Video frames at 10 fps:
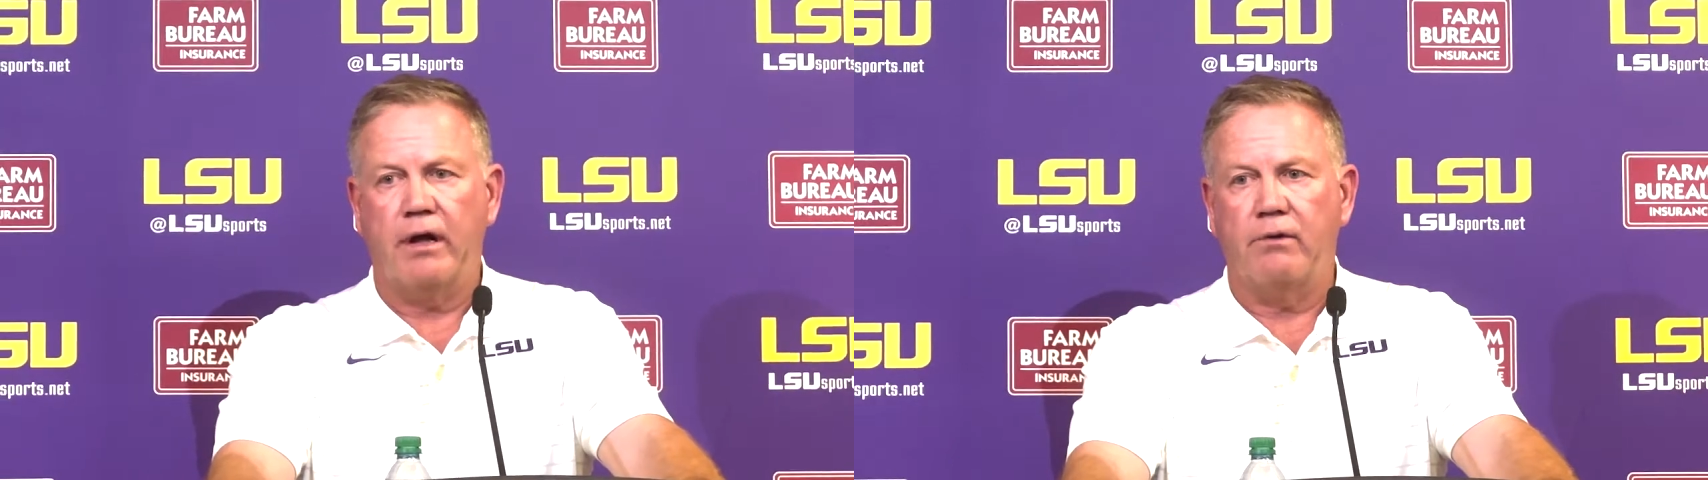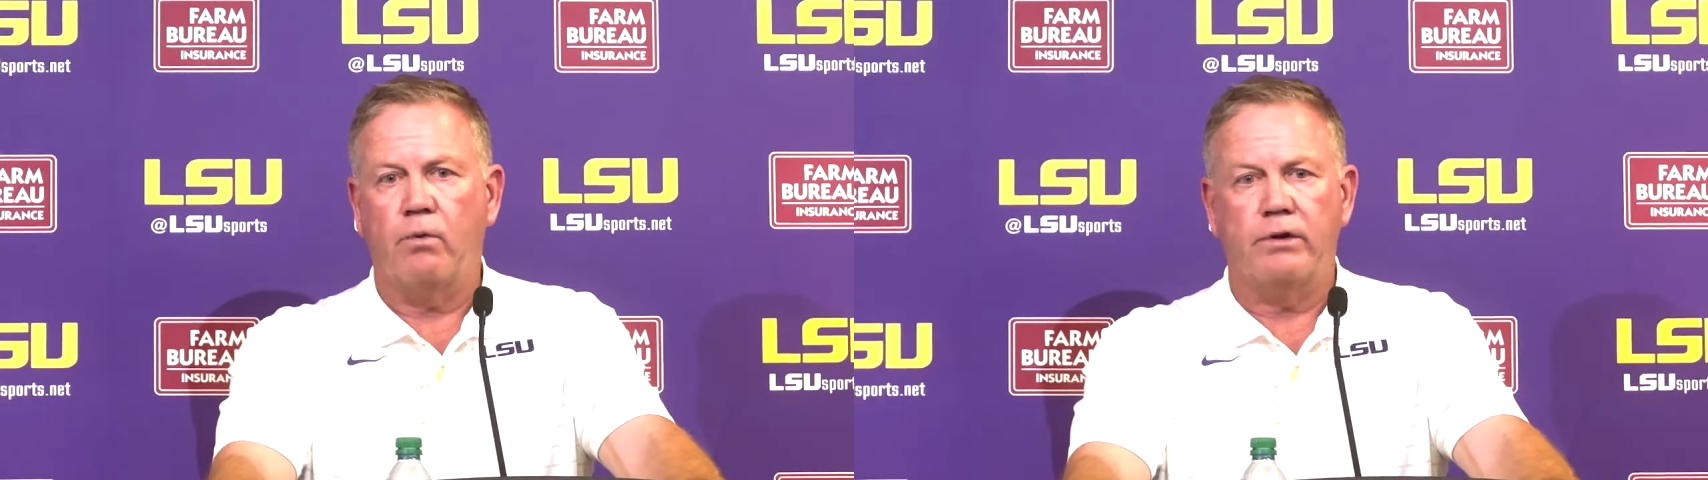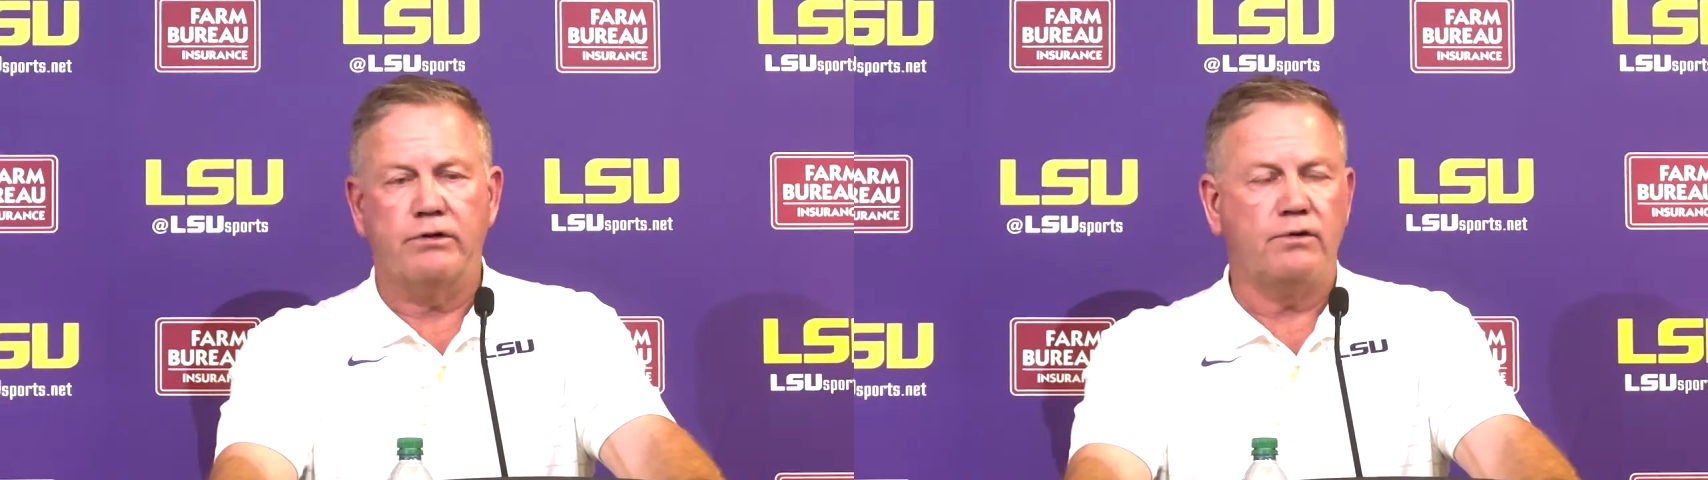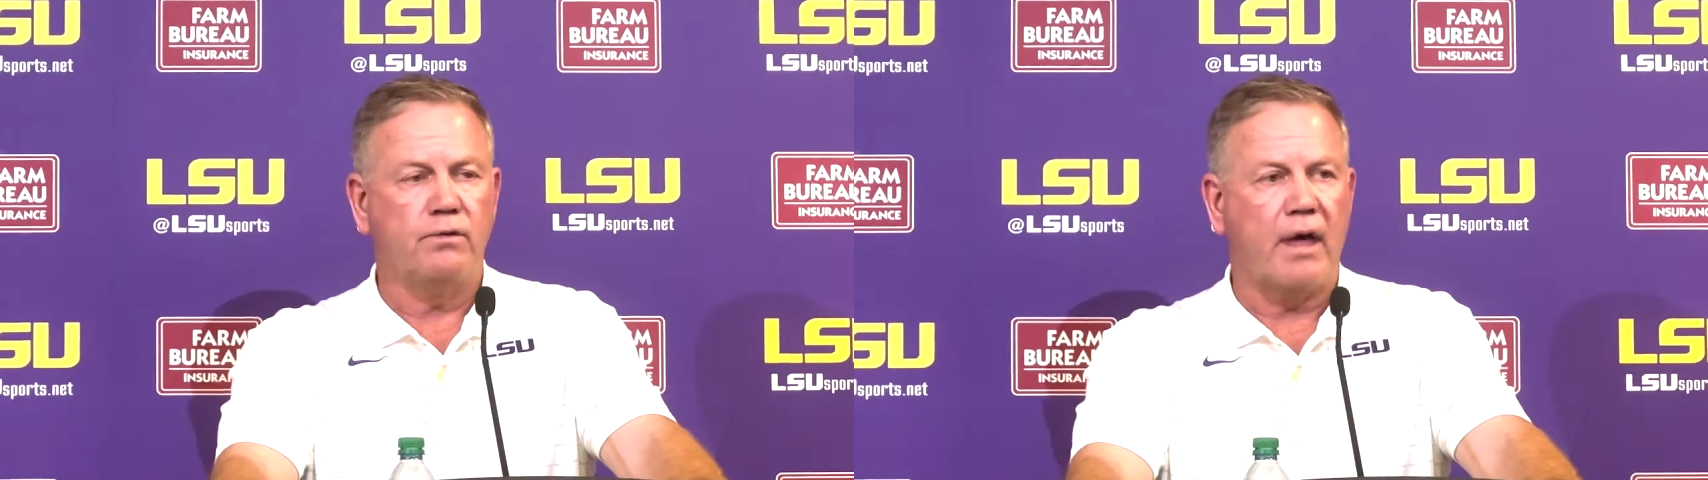I don't want to do